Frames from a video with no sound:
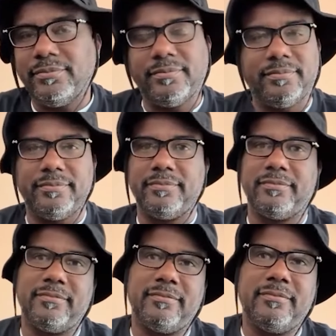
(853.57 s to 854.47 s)

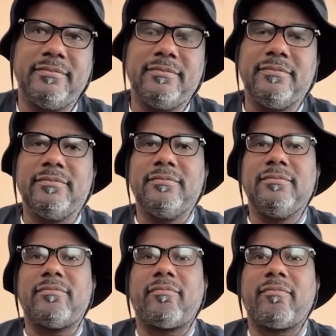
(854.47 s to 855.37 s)

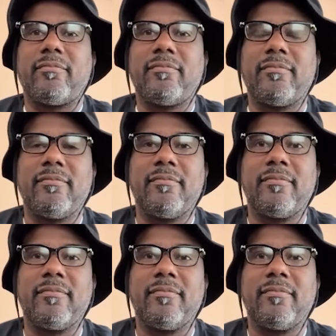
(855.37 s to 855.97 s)
No one is speaking in this clip.